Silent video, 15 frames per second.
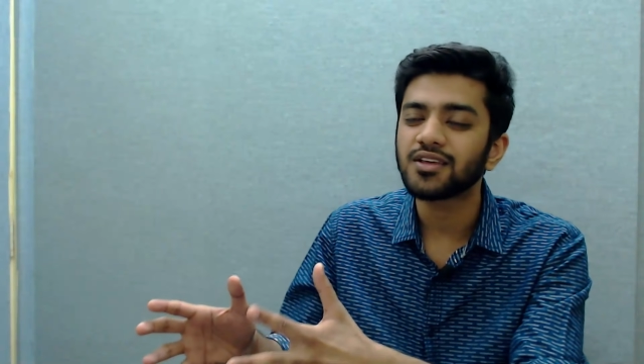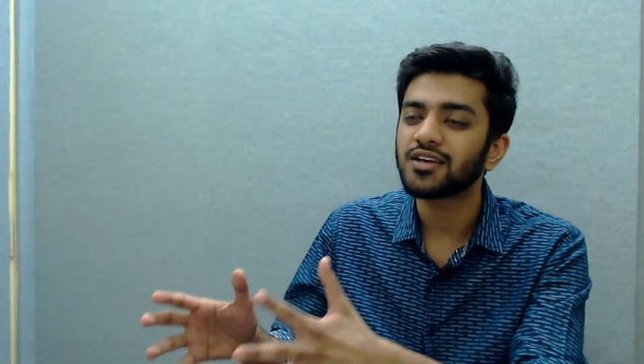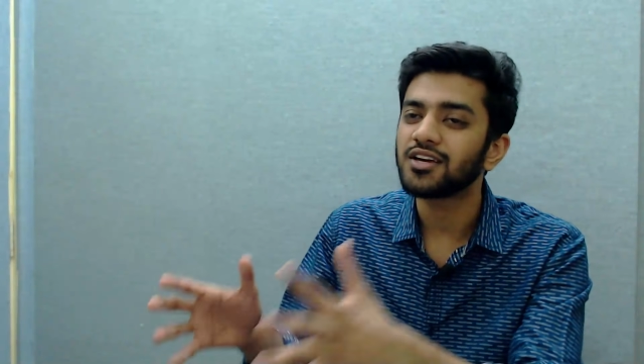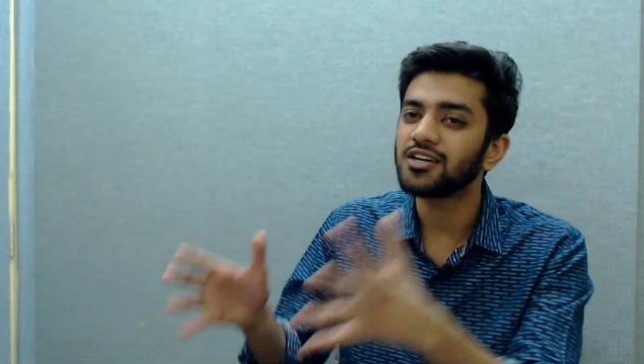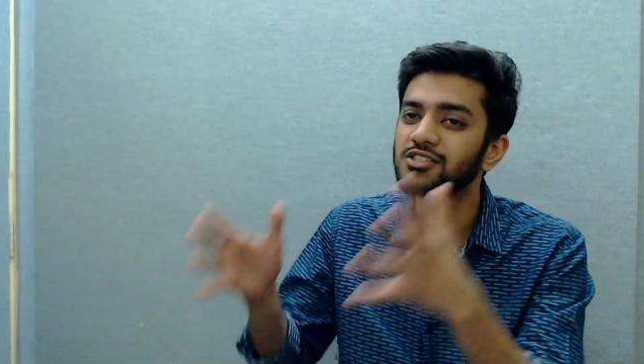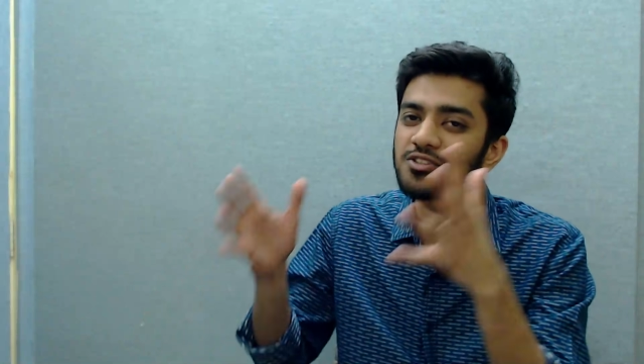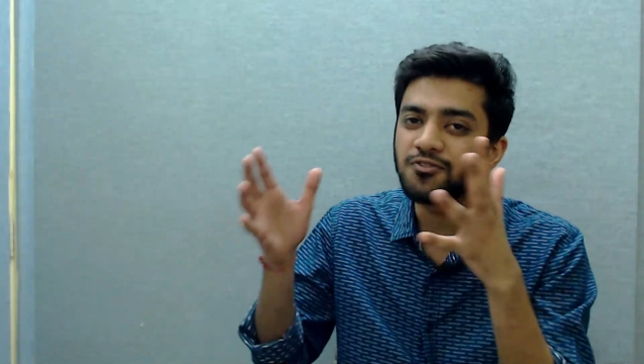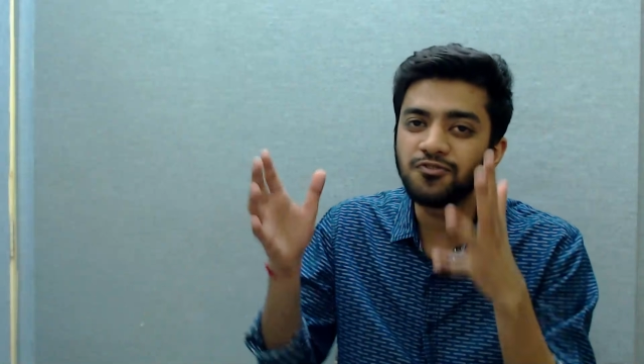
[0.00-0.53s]

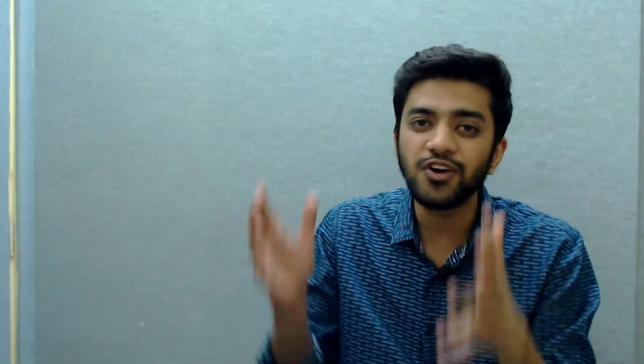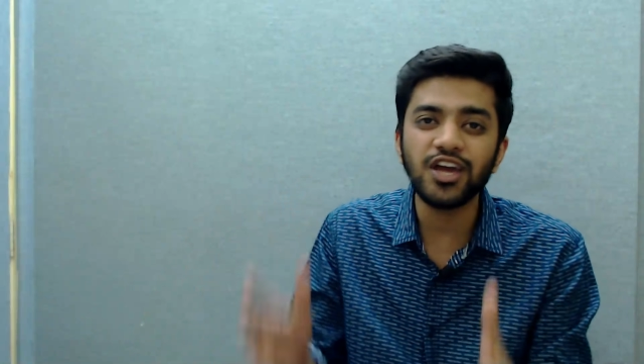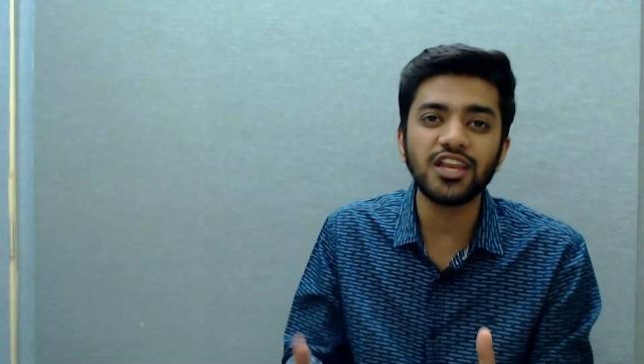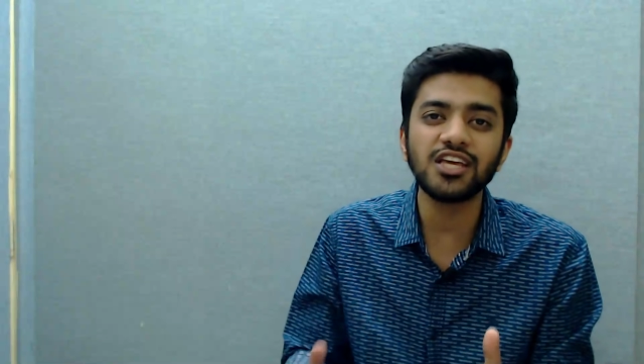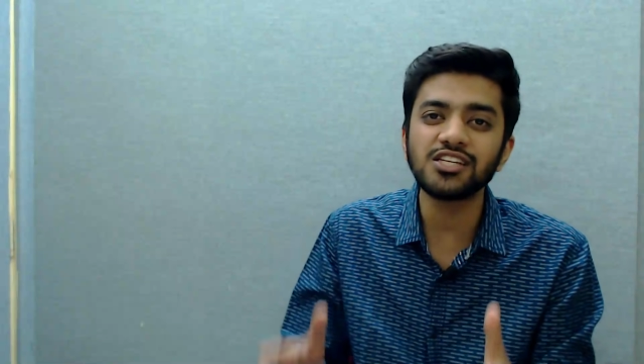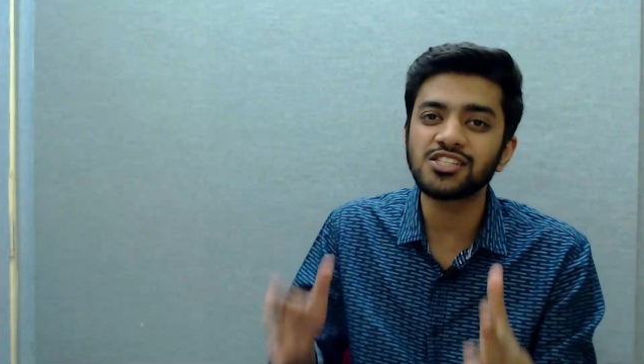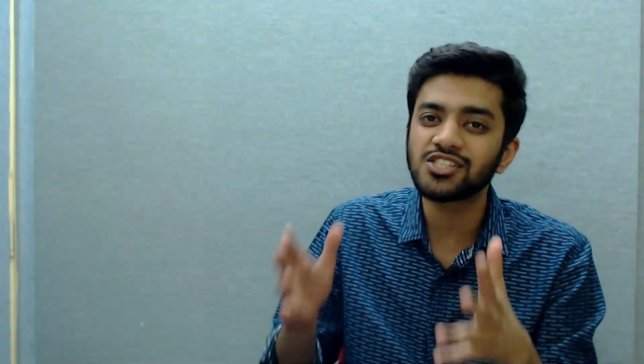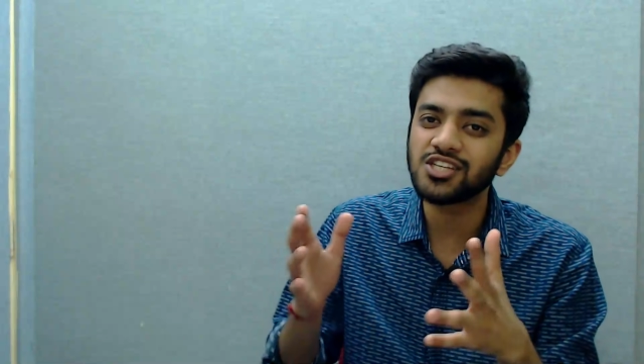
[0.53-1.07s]
is a very
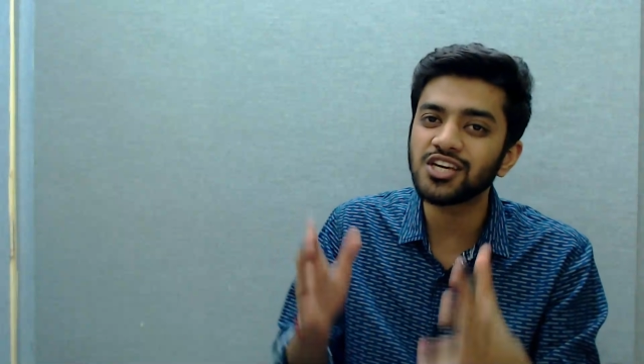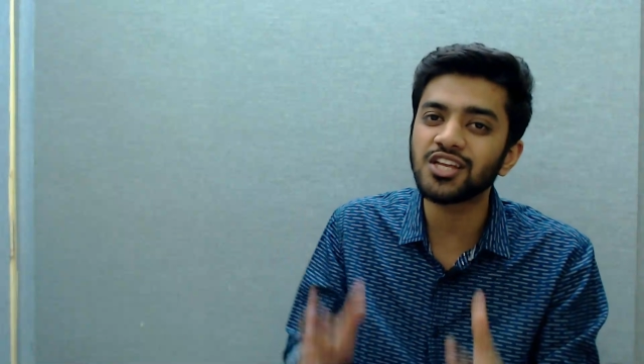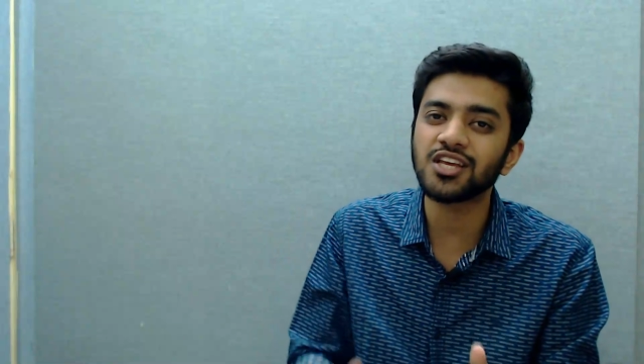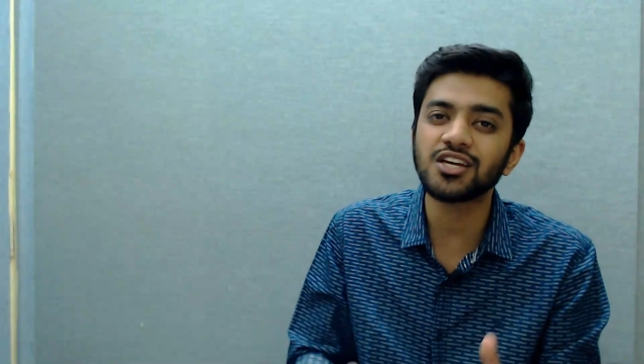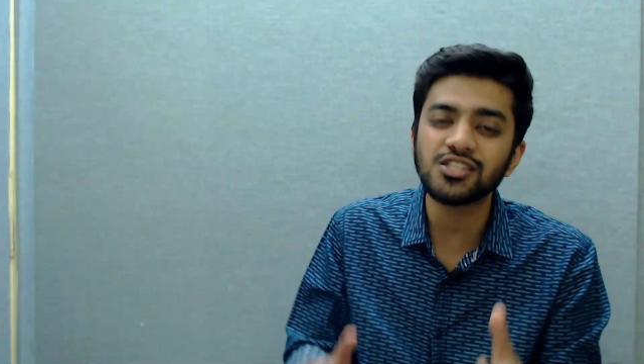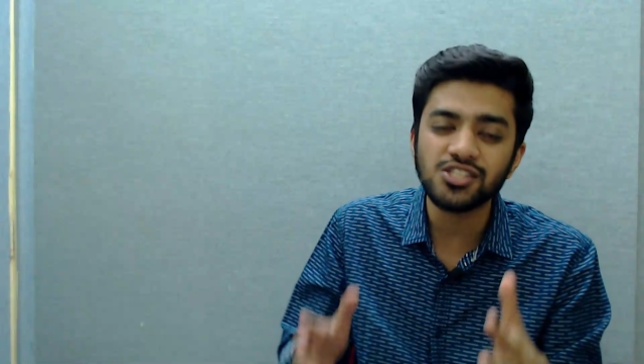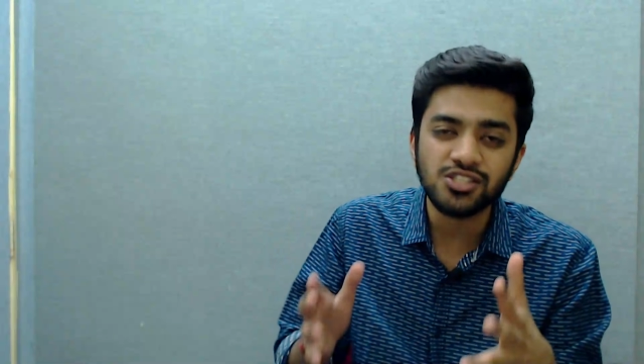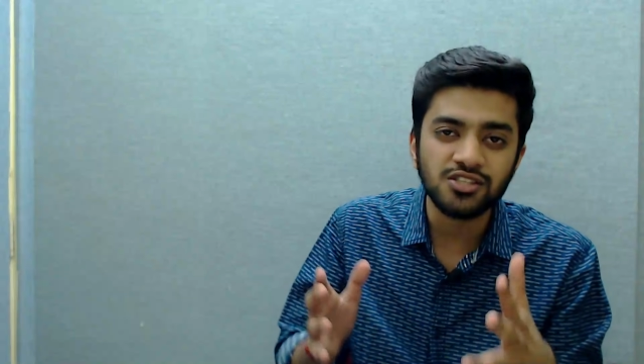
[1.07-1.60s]

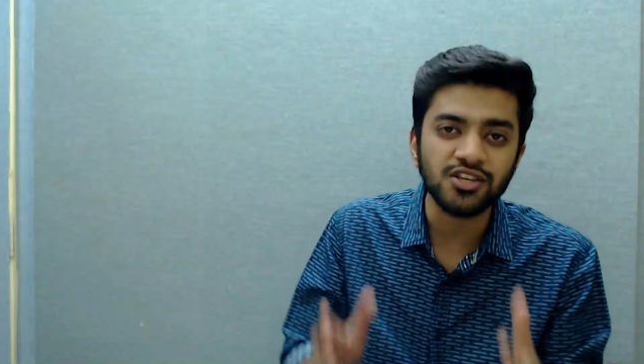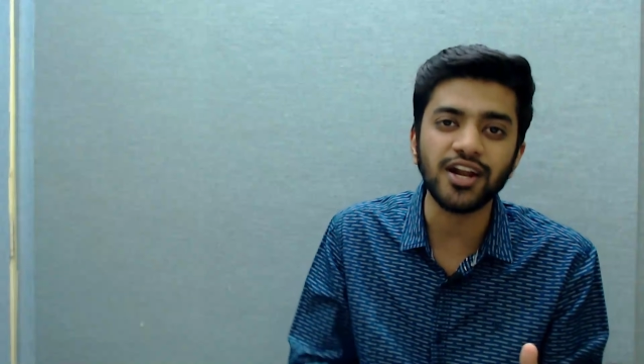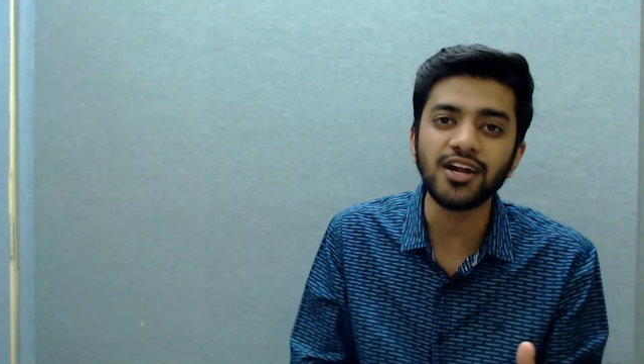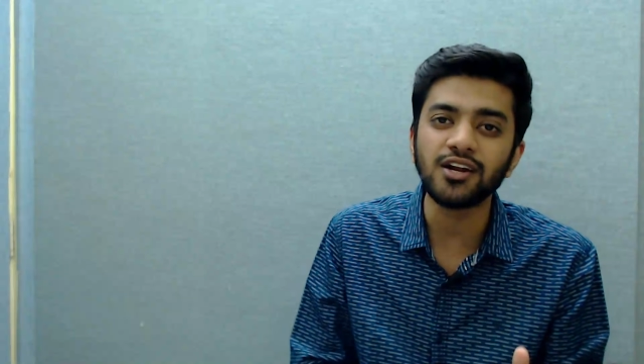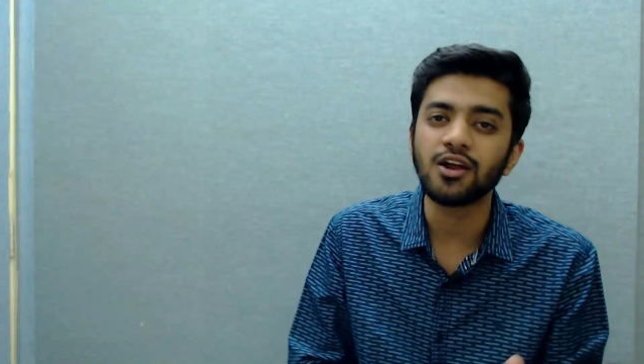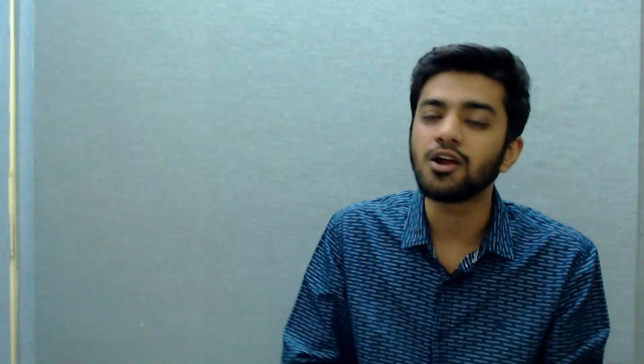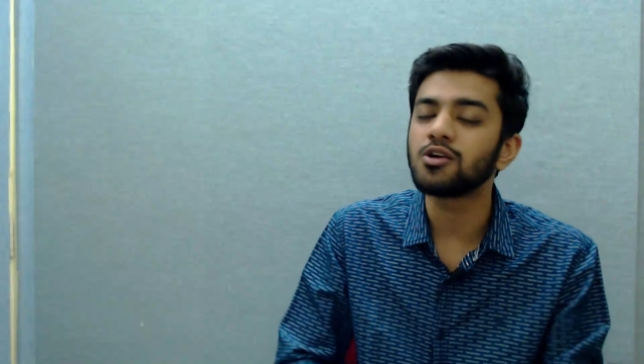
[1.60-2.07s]
serious threat